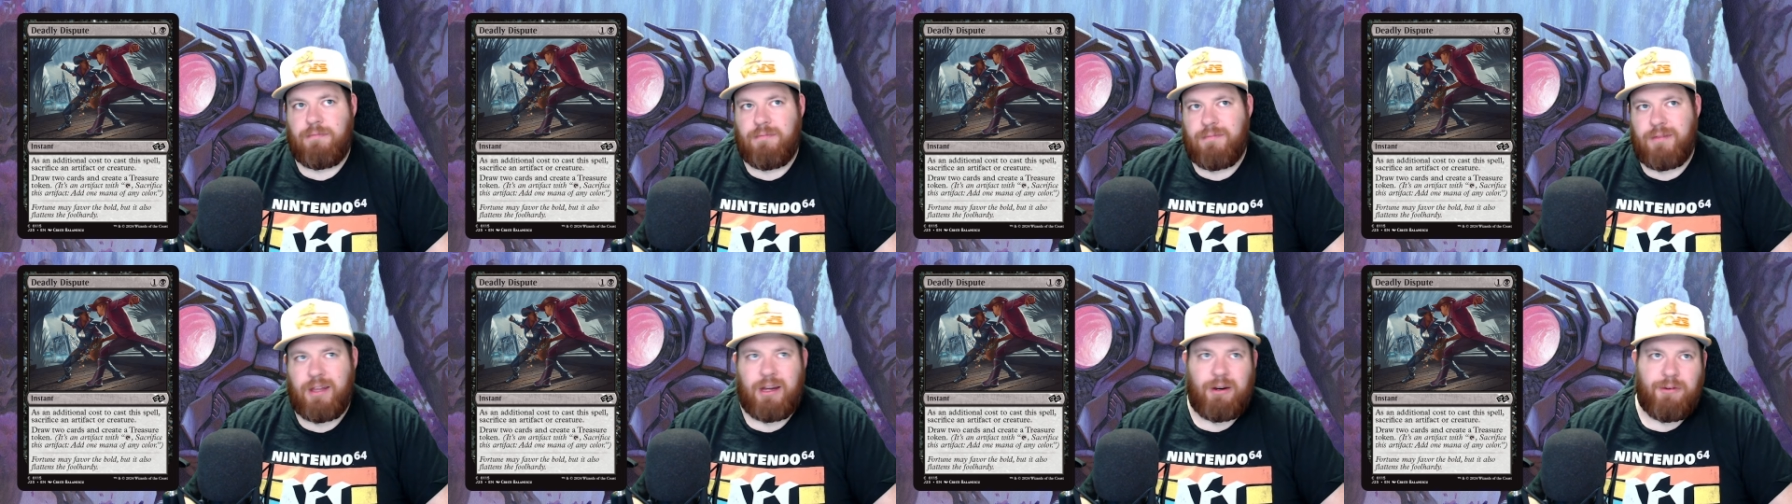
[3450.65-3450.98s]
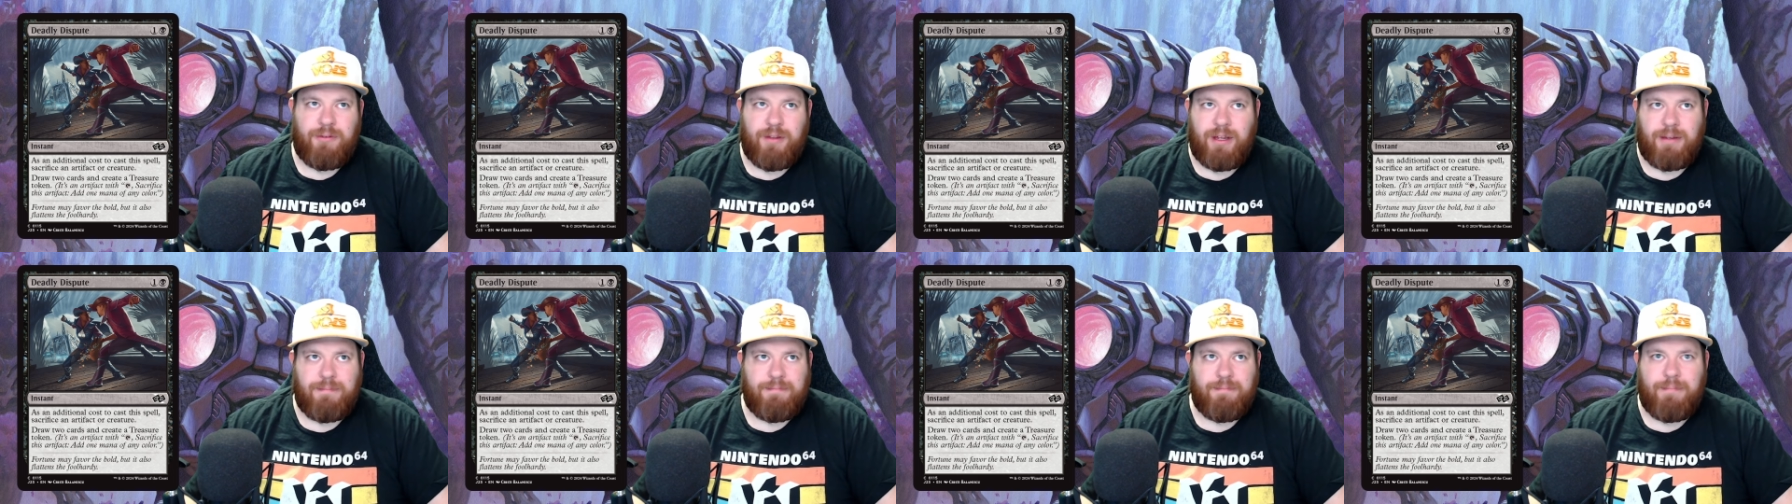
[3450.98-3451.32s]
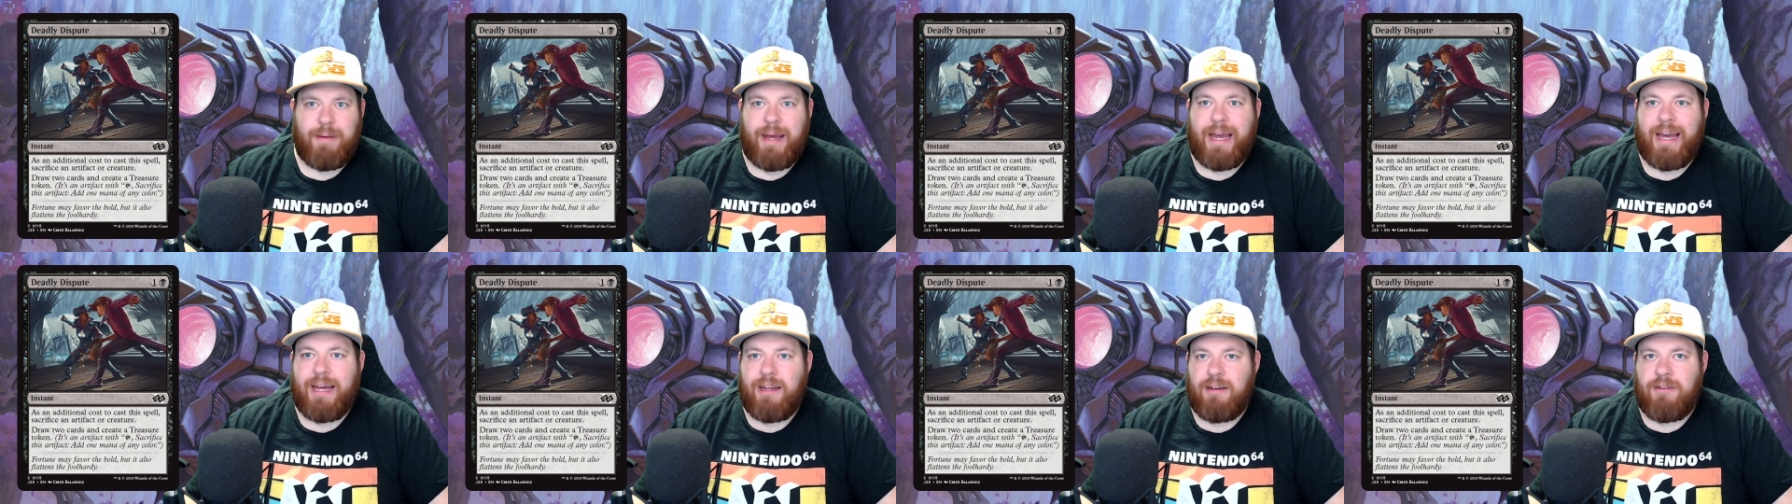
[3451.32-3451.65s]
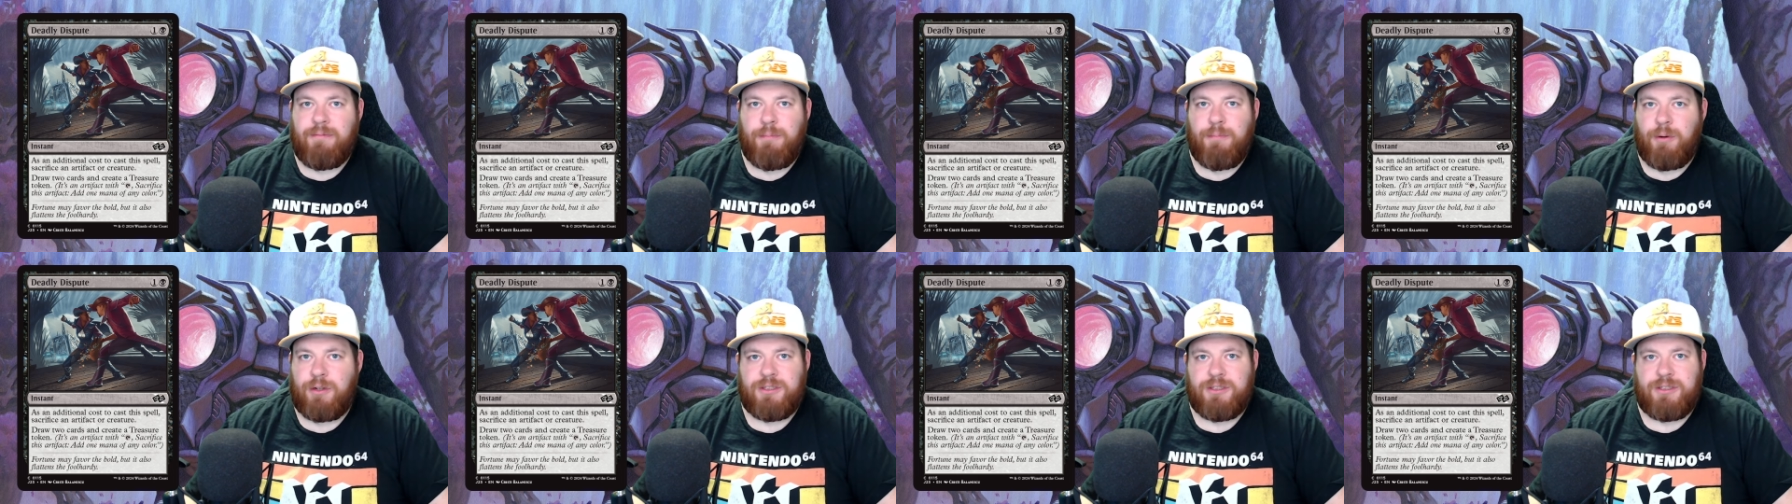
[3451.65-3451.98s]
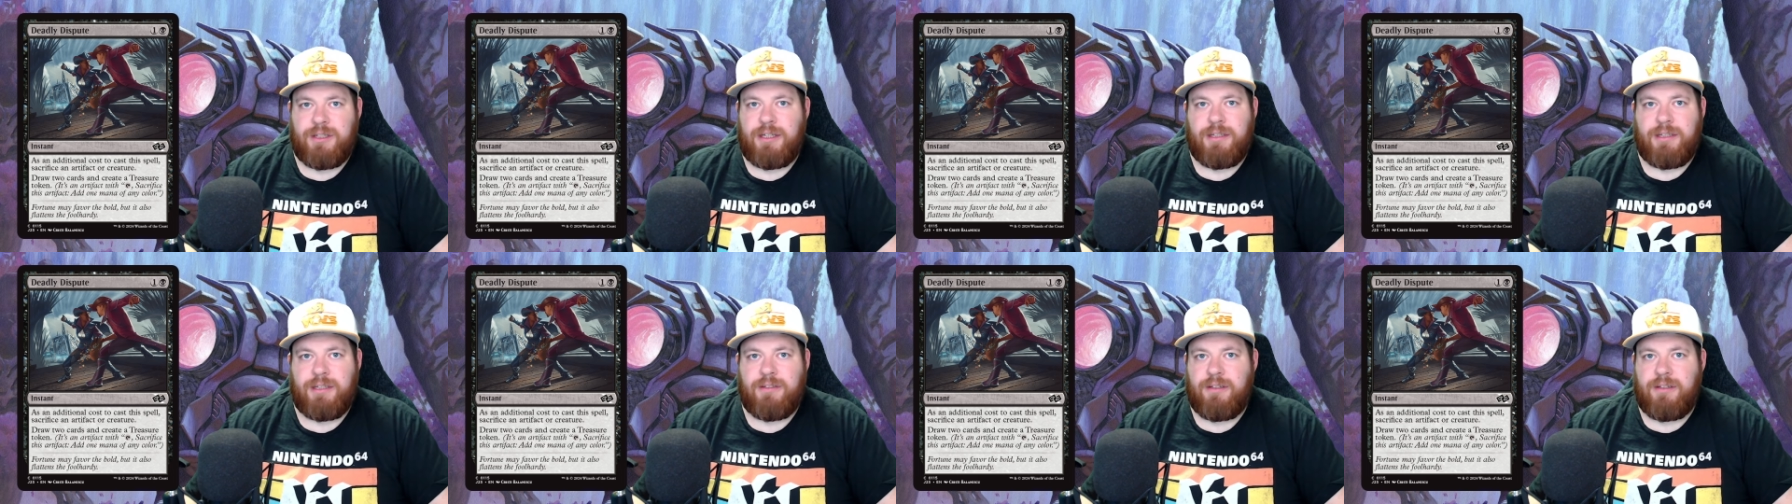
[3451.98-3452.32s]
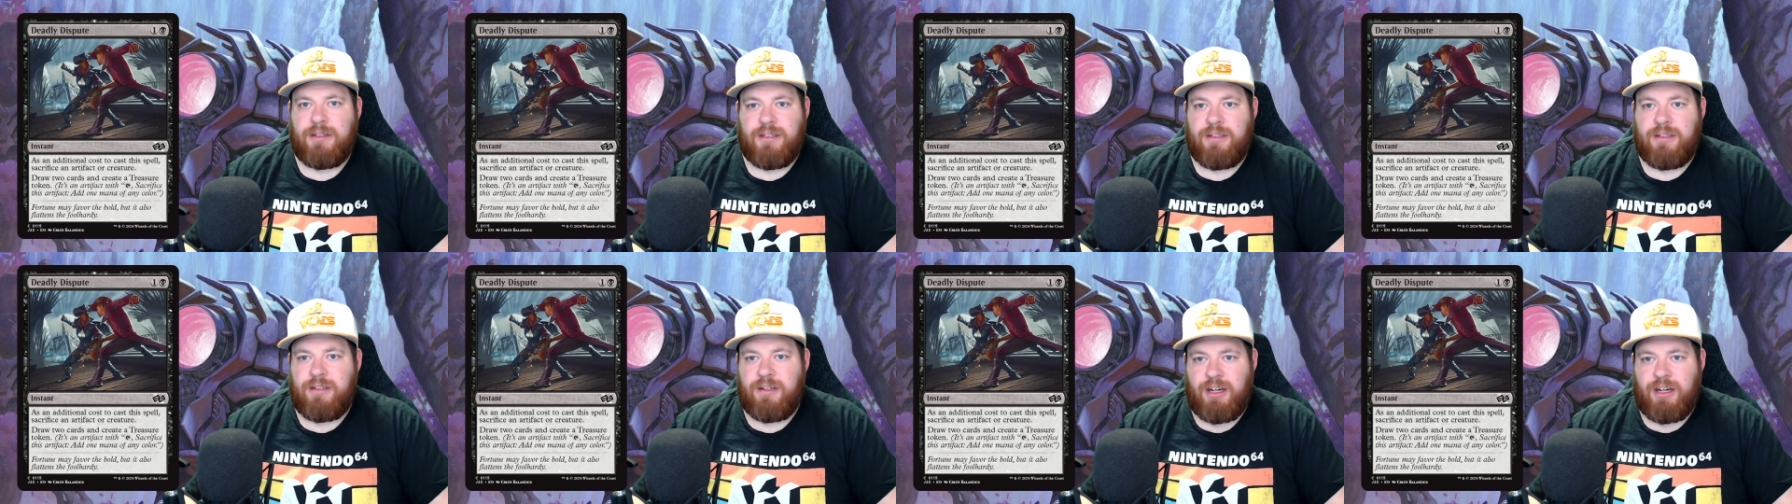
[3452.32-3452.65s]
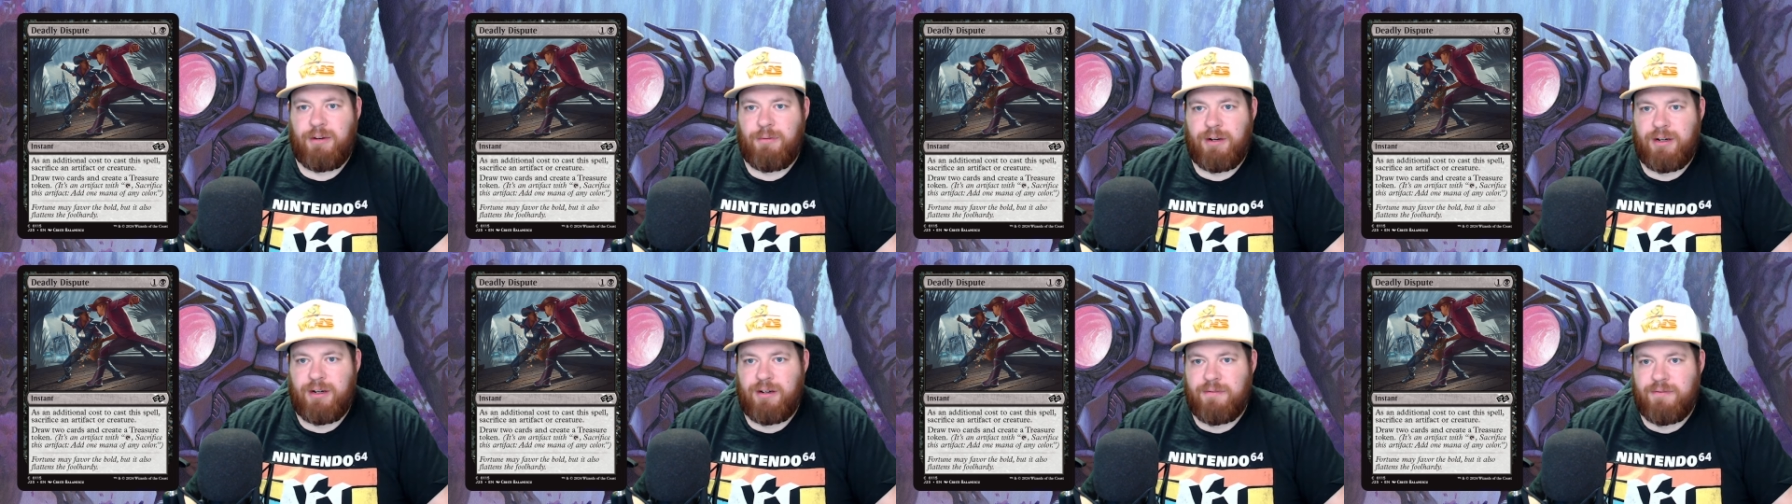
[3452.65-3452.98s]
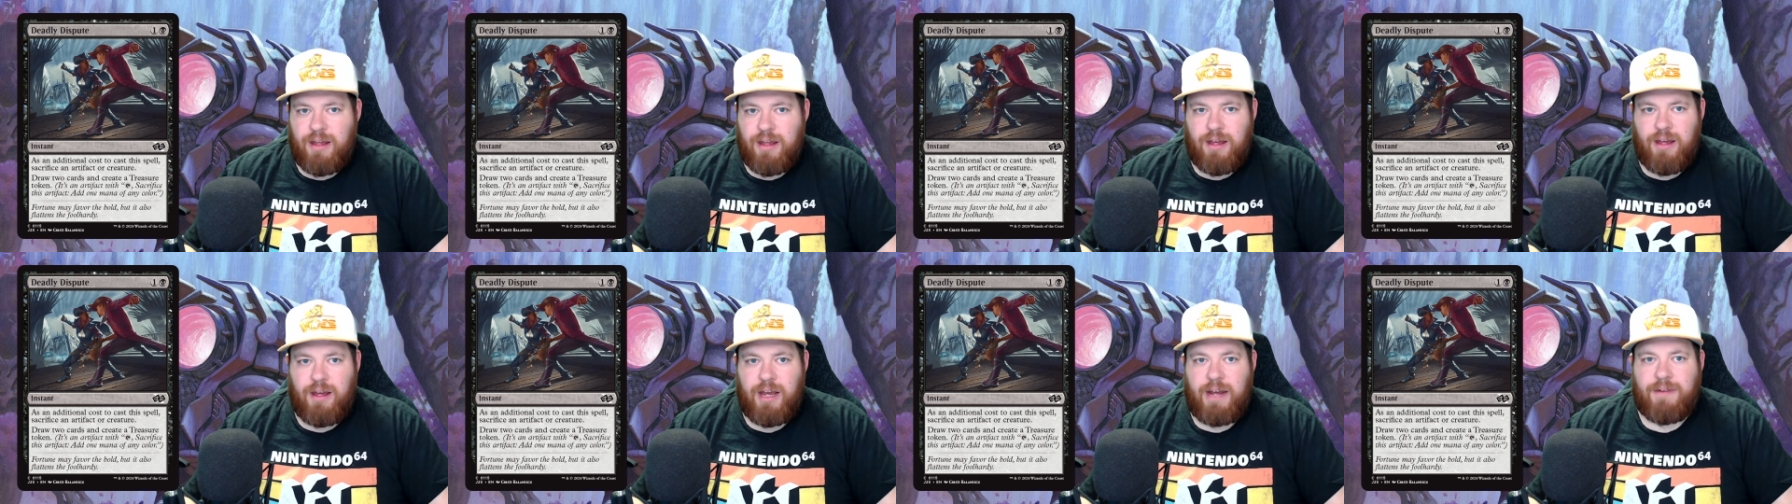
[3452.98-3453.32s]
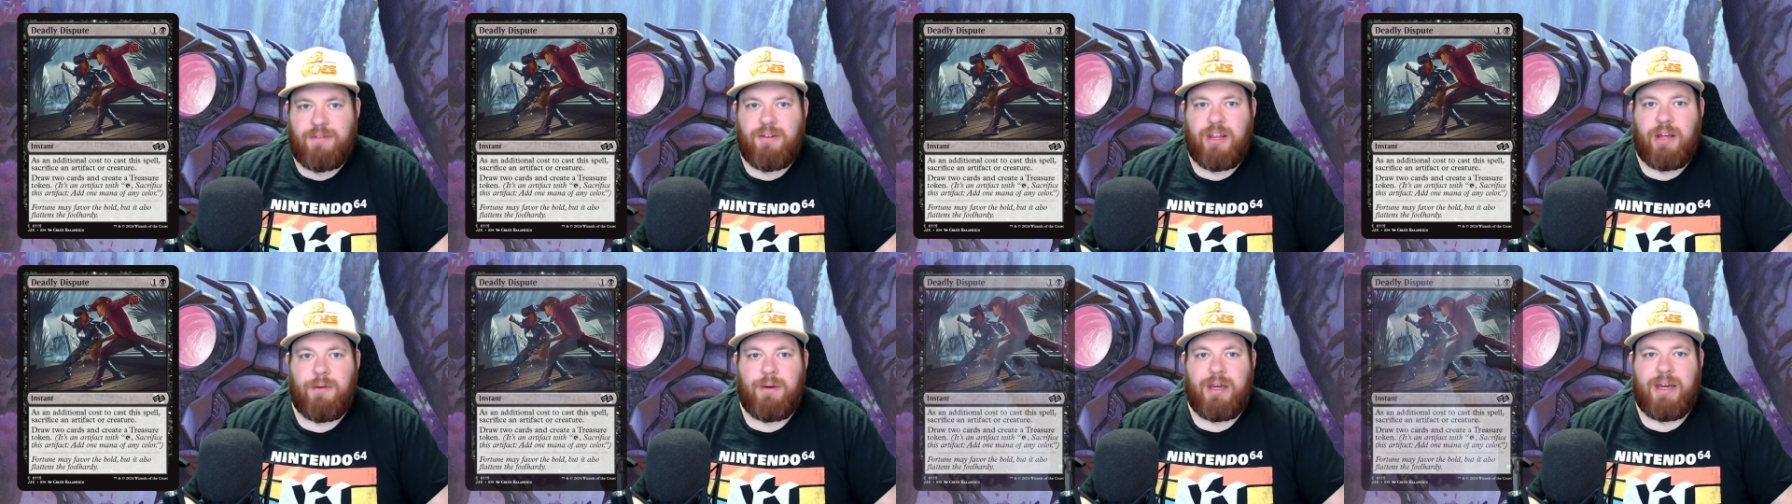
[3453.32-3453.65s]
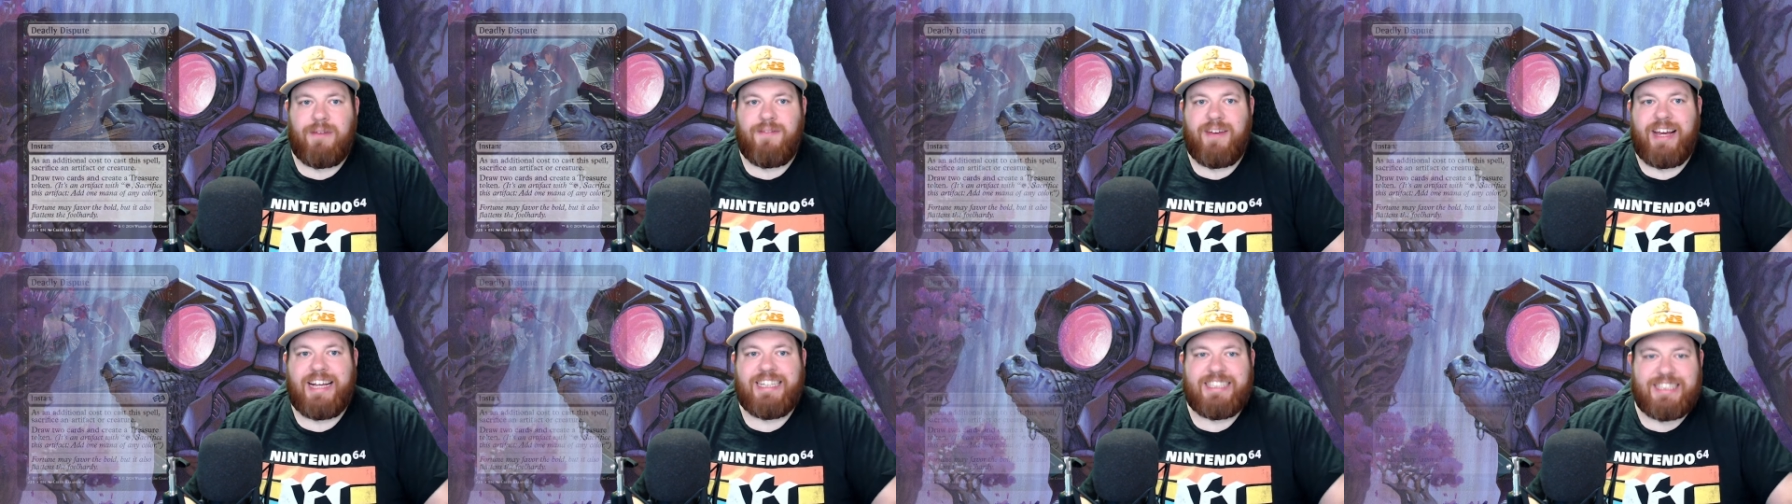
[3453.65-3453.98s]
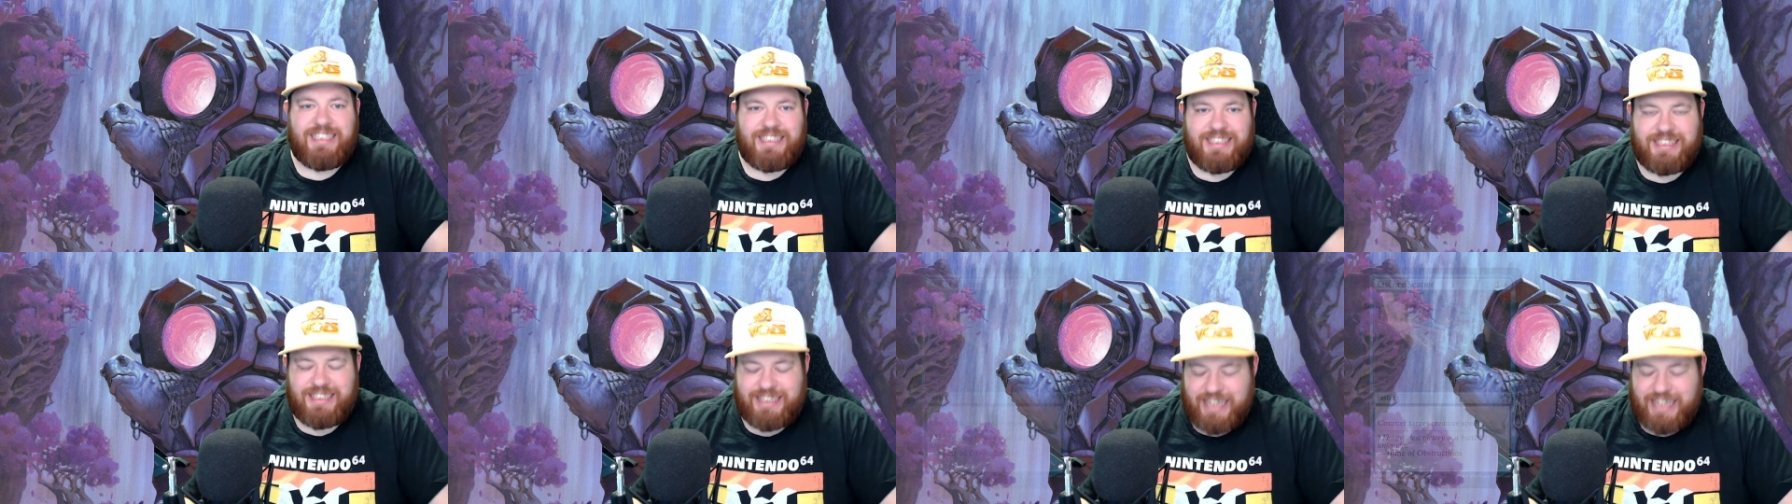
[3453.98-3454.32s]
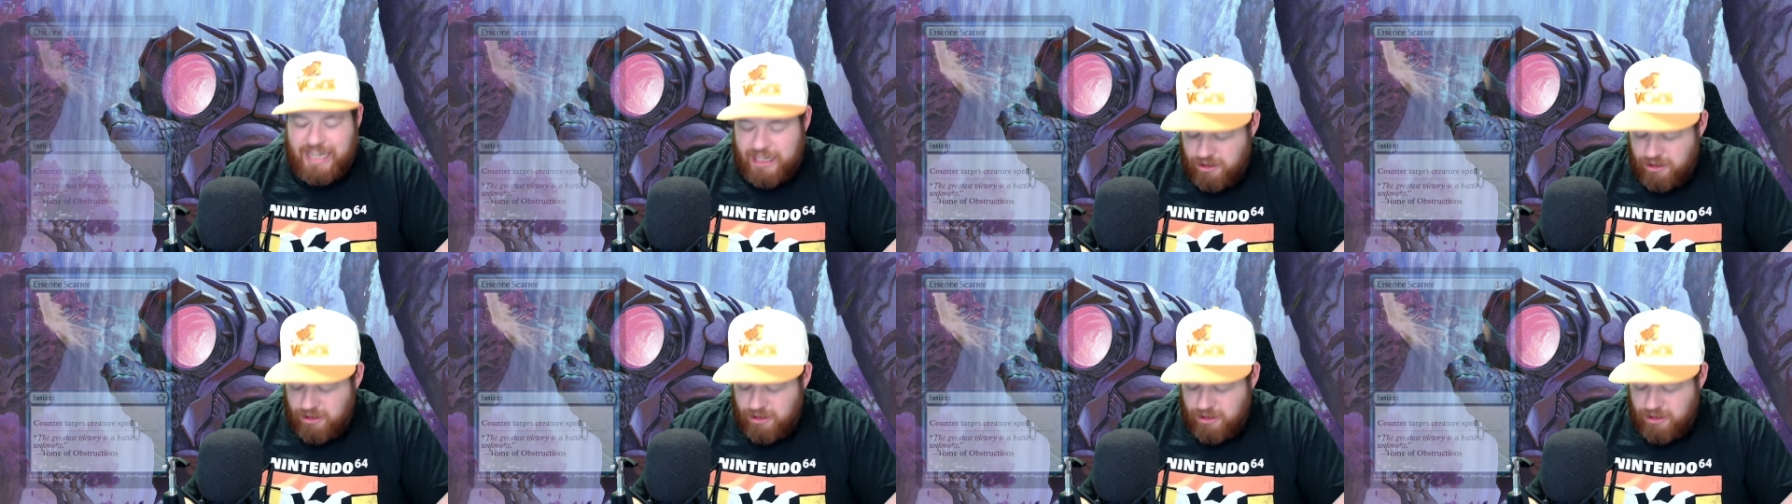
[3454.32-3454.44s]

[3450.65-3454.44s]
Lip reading: I don't think, bad per se to get rid of. After that we have Essence Scatter,